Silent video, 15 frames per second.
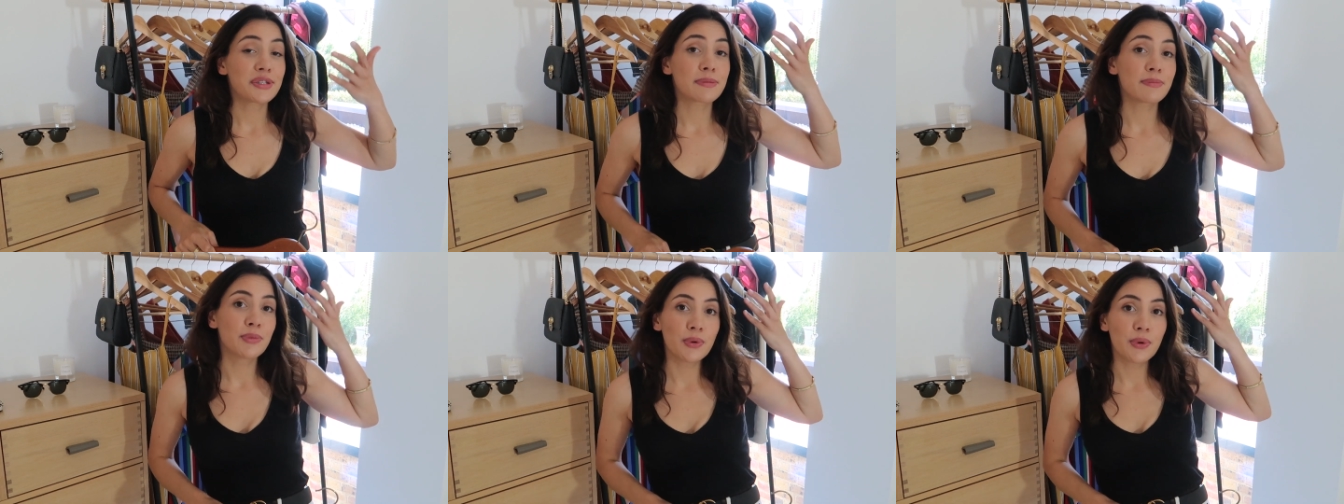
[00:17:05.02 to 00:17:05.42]

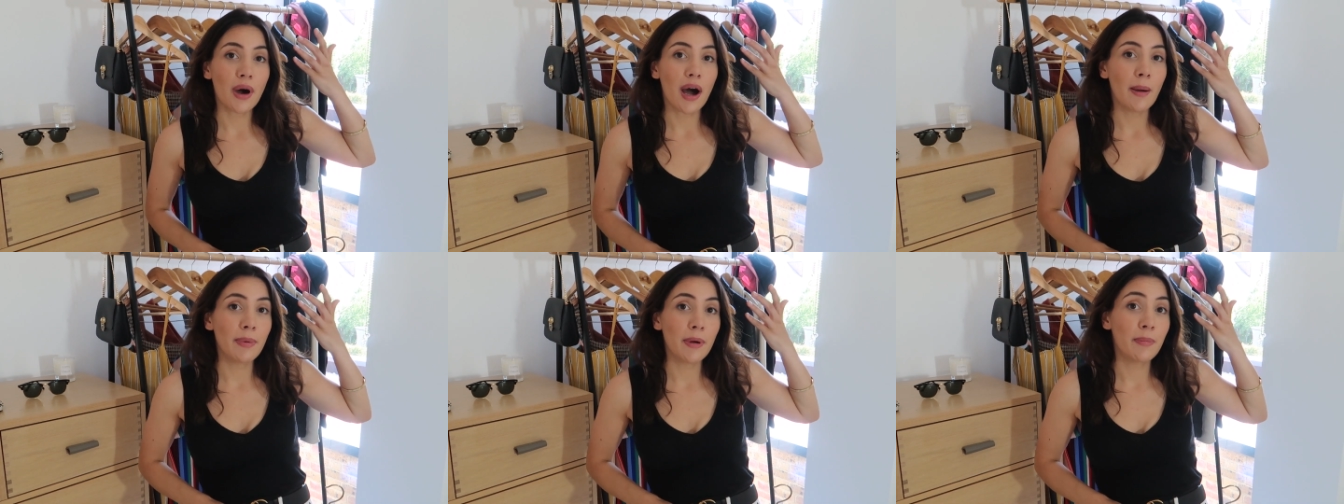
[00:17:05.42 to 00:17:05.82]
small
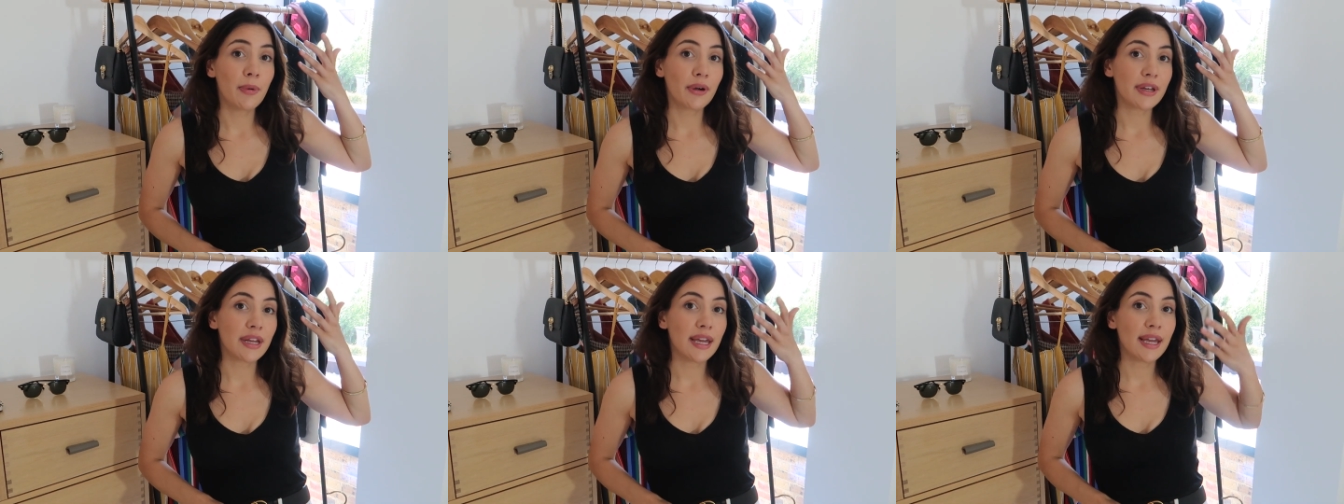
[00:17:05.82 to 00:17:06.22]
upper
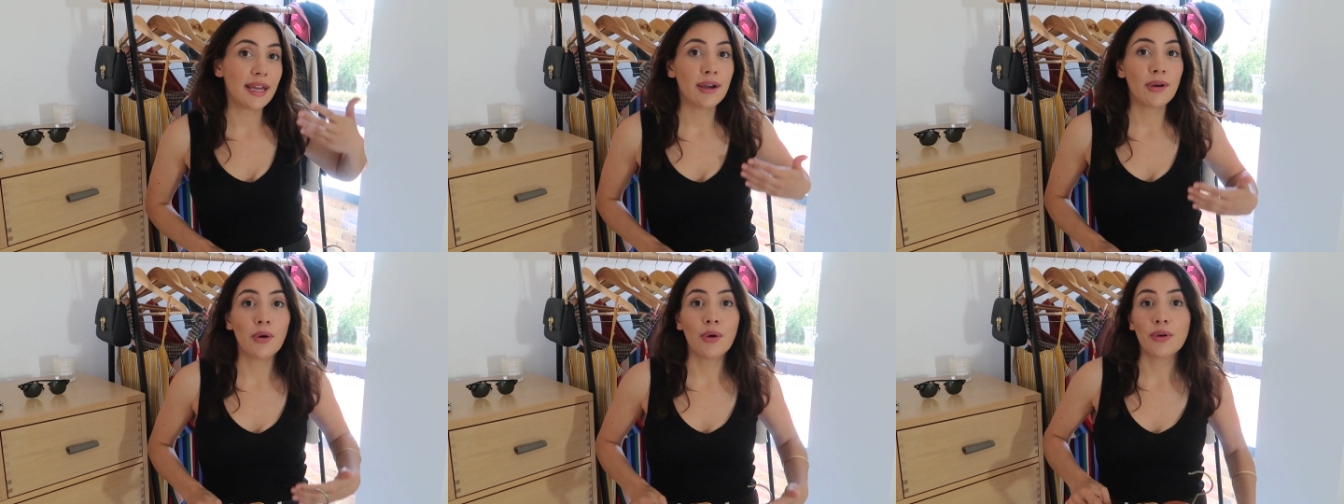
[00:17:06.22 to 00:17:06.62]

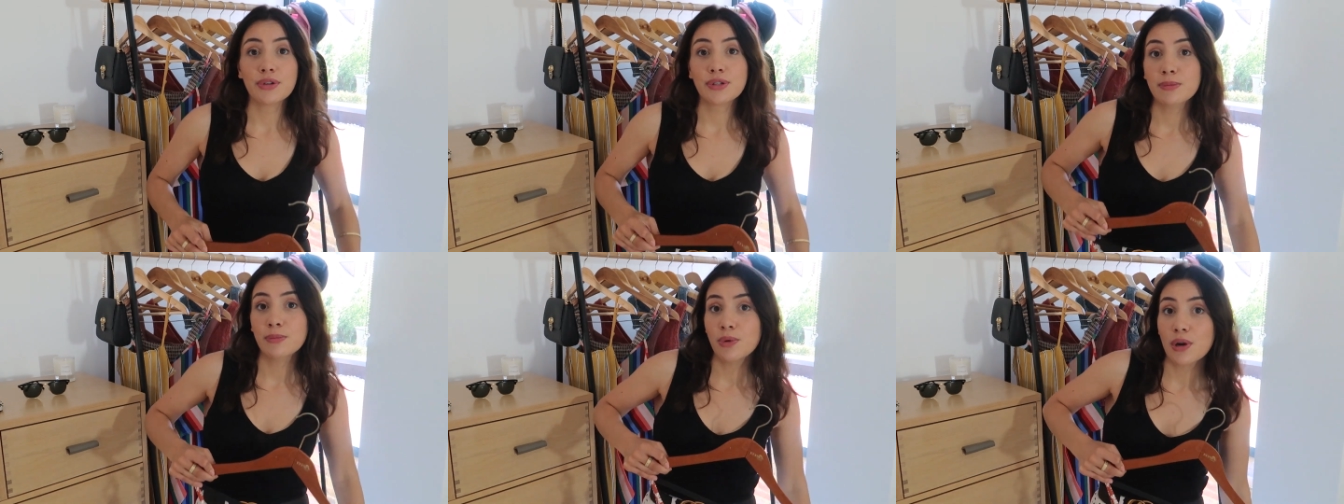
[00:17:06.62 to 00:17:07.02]
body or a
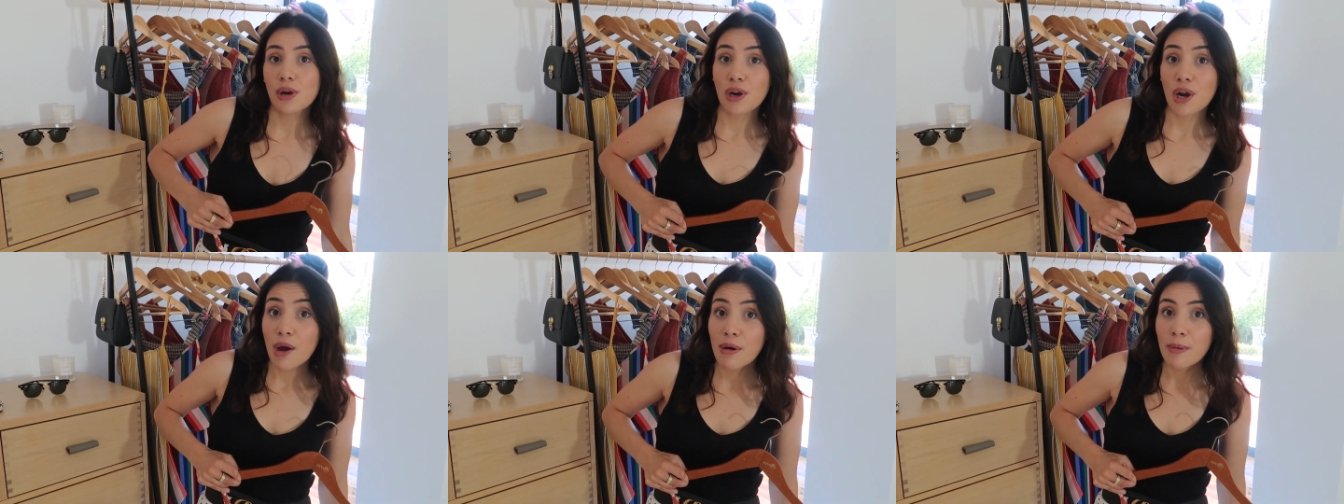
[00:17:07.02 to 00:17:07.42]
smaller
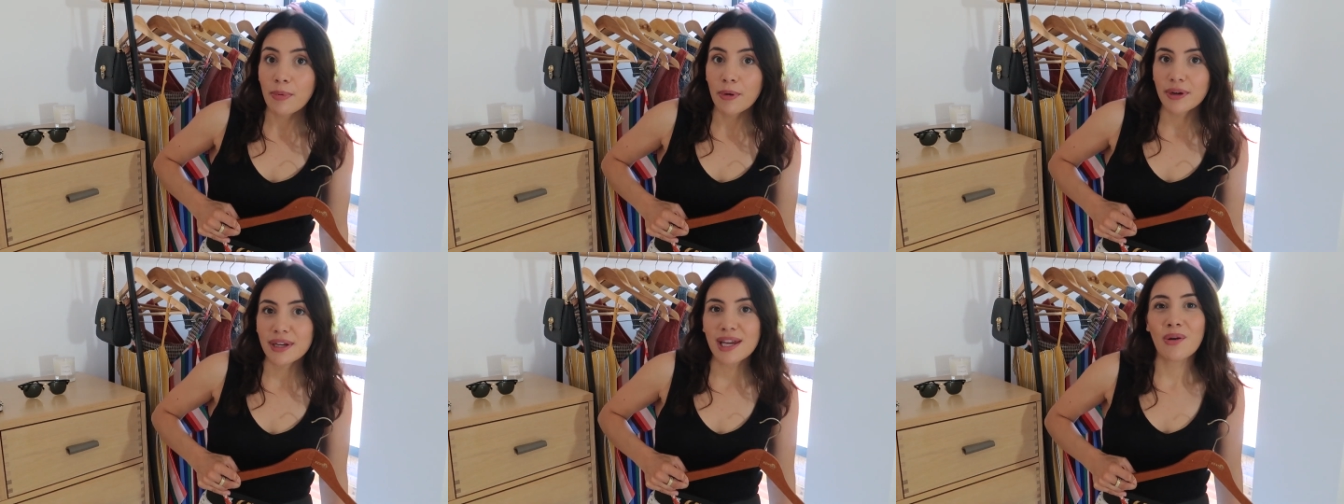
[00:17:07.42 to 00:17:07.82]
lower
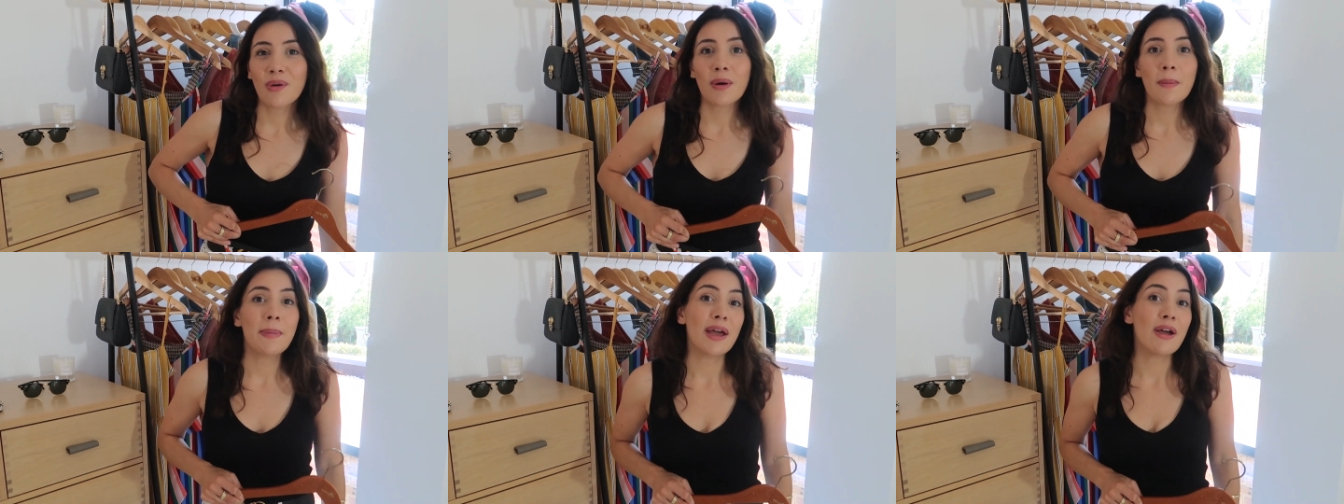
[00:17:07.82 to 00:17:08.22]
body
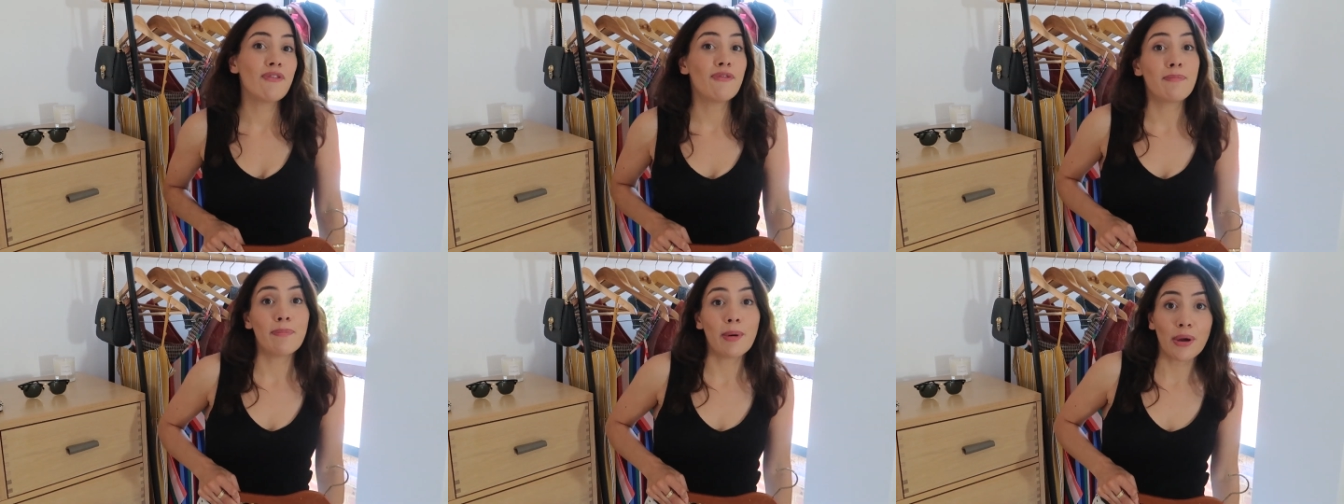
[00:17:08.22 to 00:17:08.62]
or a bit
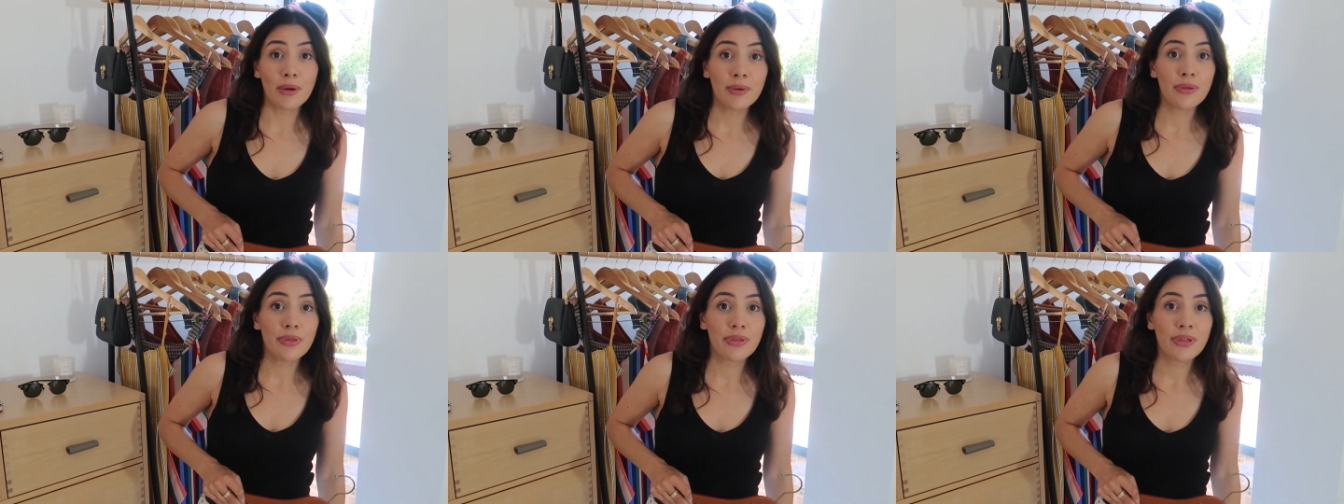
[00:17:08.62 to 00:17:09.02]
of
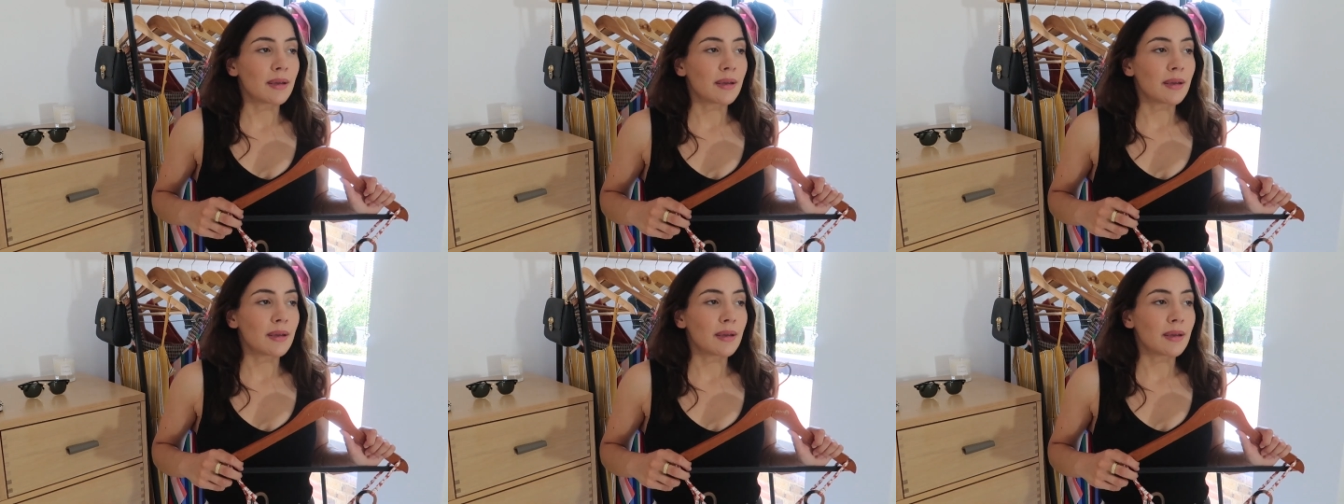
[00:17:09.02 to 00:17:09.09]
both.